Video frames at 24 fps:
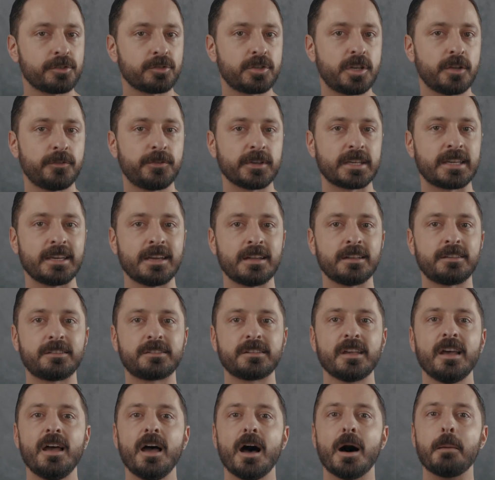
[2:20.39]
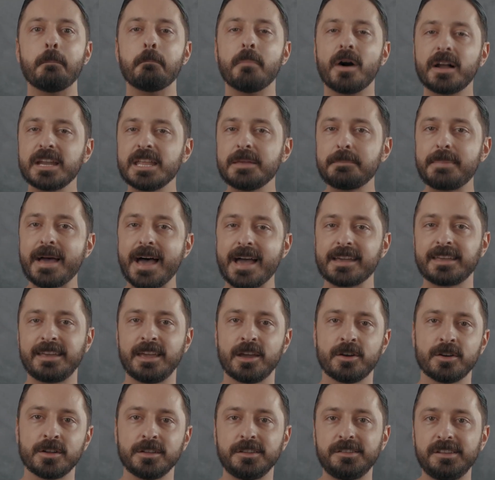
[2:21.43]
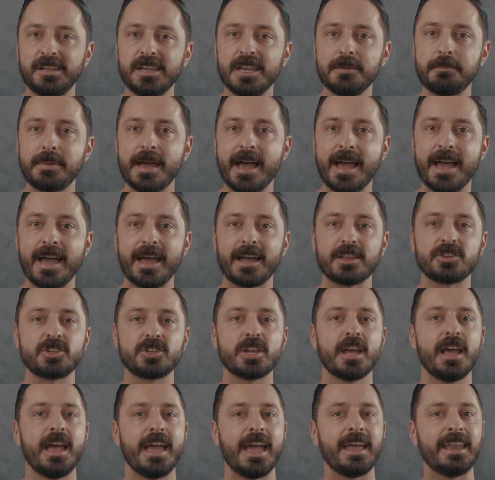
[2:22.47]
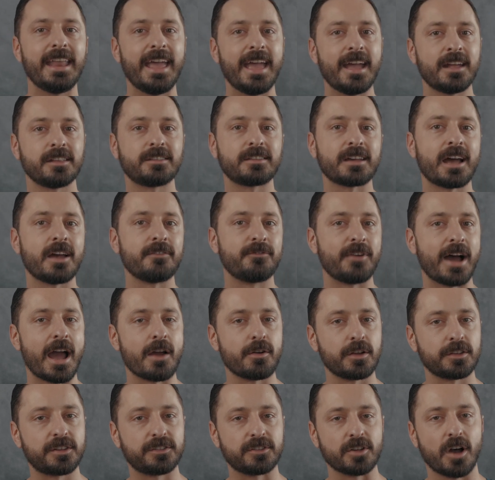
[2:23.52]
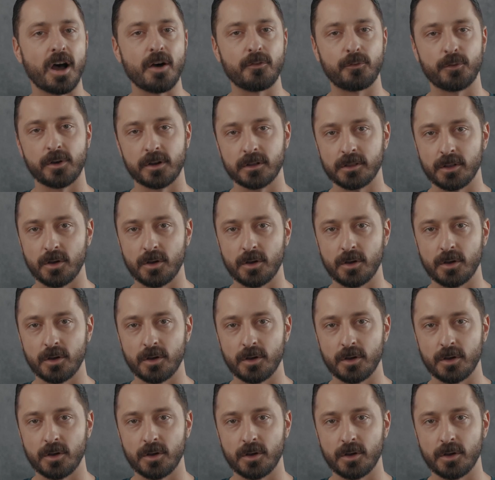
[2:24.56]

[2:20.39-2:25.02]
certificates, a money-back guarantee badge, and antivirus software